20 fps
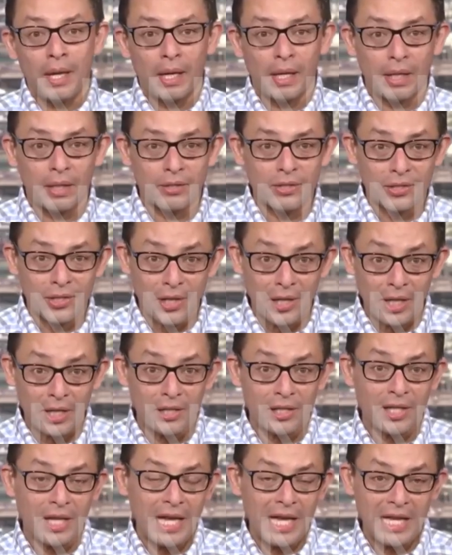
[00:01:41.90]
assuage
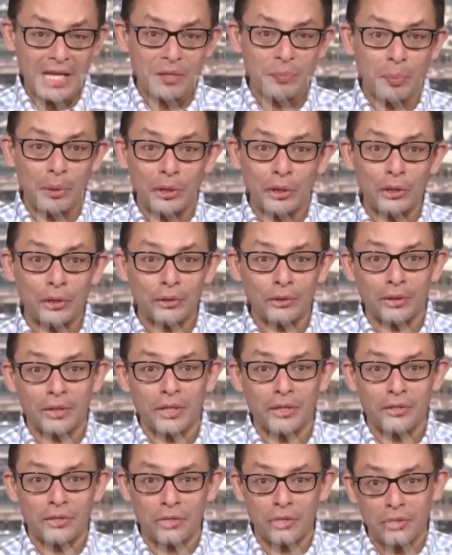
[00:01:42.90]
his political
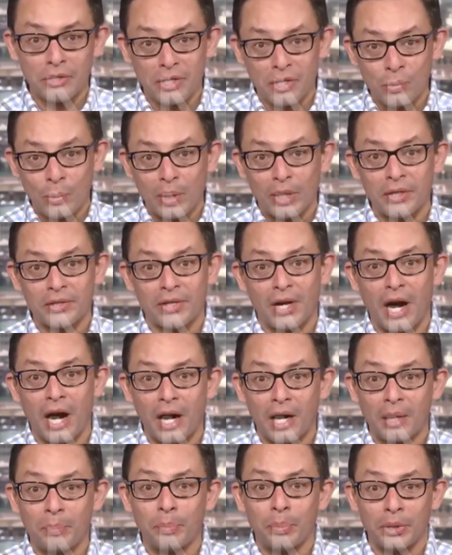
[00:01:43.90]
concerns as well as
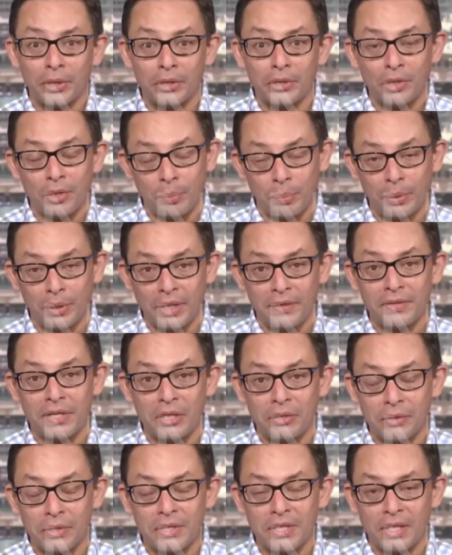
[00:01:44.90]
our political beliefs here
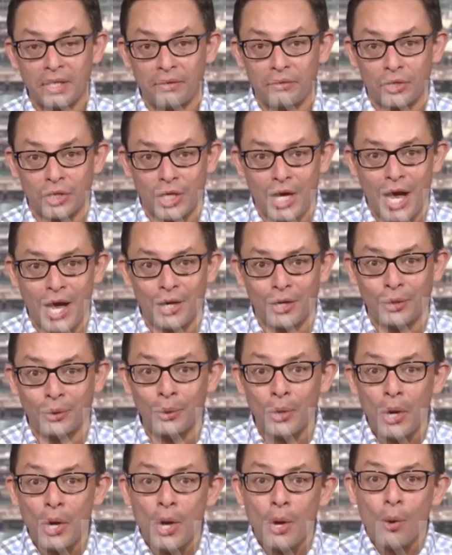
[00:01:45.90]
in the city of Chicago.
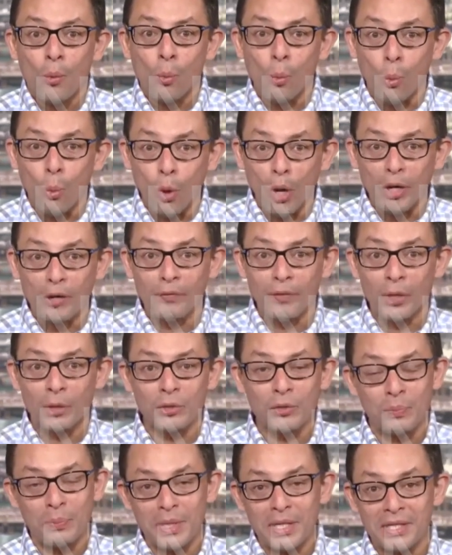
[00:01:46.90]
One of
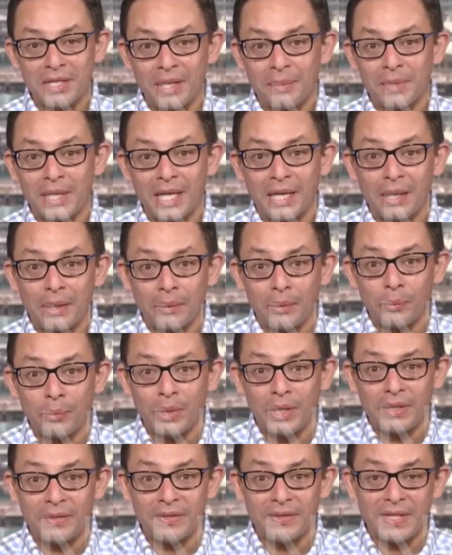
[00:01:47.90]
those missteps that
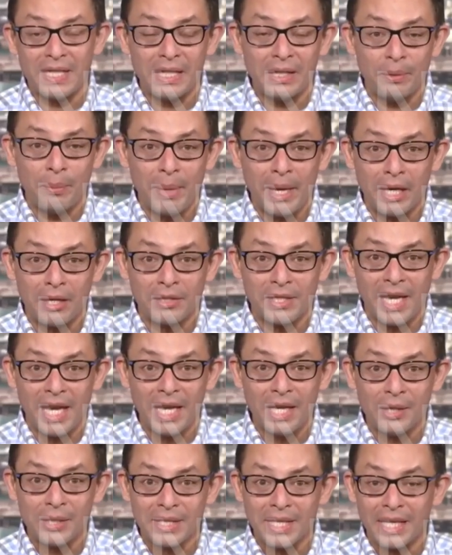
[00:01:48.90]
we've seen the mayor
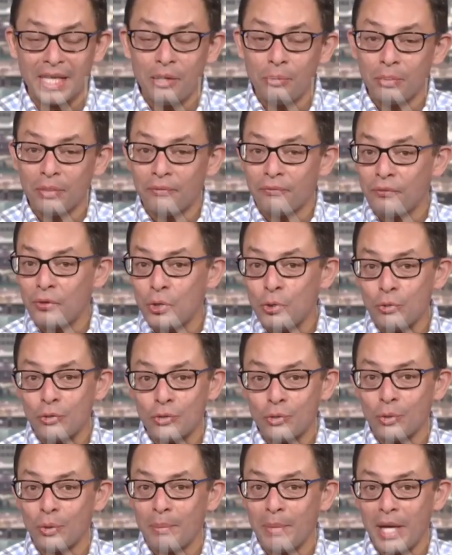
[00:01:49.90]
take is that he refused
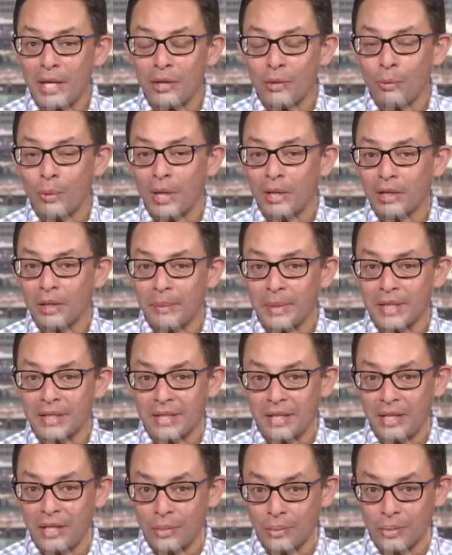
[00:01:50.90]
to amend the Welcoming
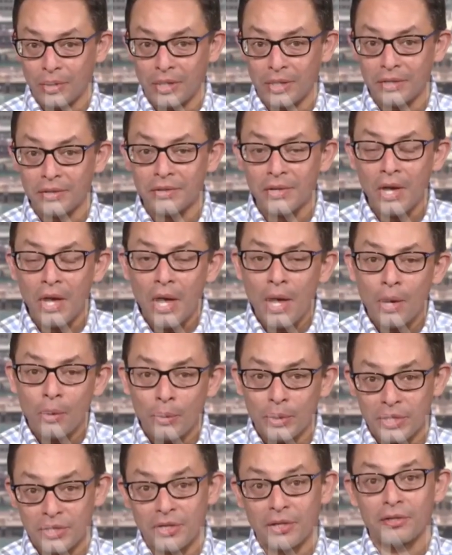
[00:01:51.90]
City Ordinance,
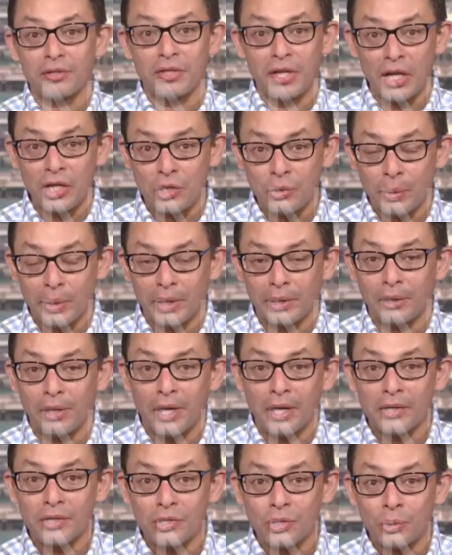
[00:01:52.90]
which is our sanctuary
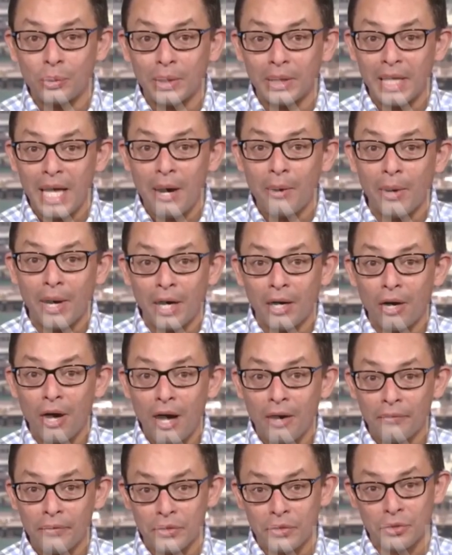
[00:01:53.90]
laws, to allow our
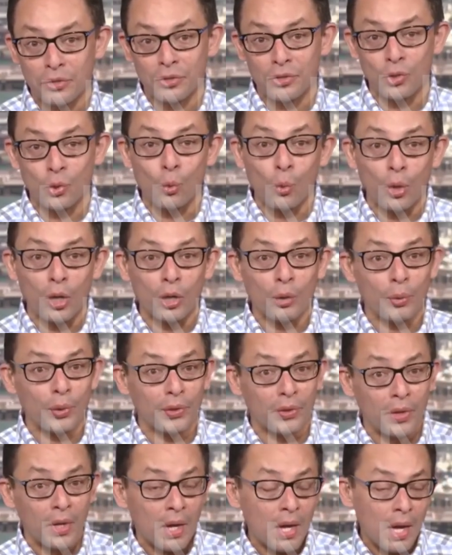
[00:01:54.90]
officers to work
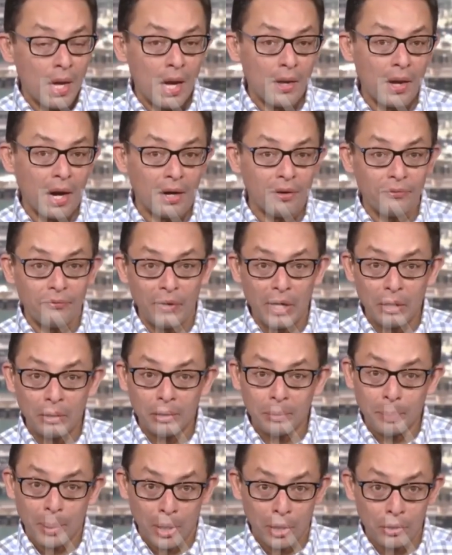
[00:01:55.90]
with our federal
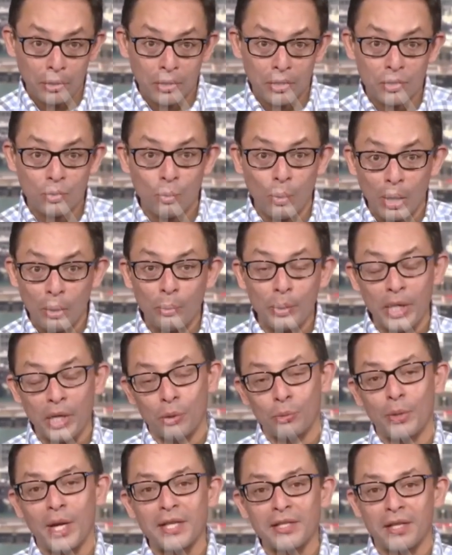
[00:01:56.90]
partners when we
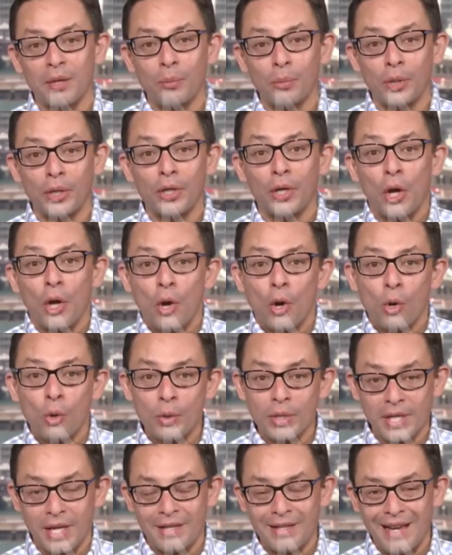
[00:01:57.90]
arrest someone who
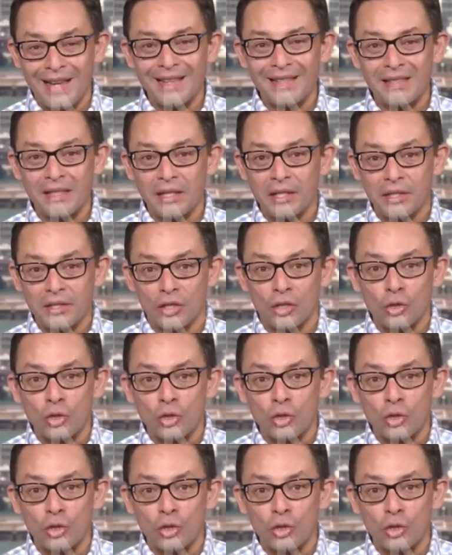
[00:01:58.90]
is a non-citizen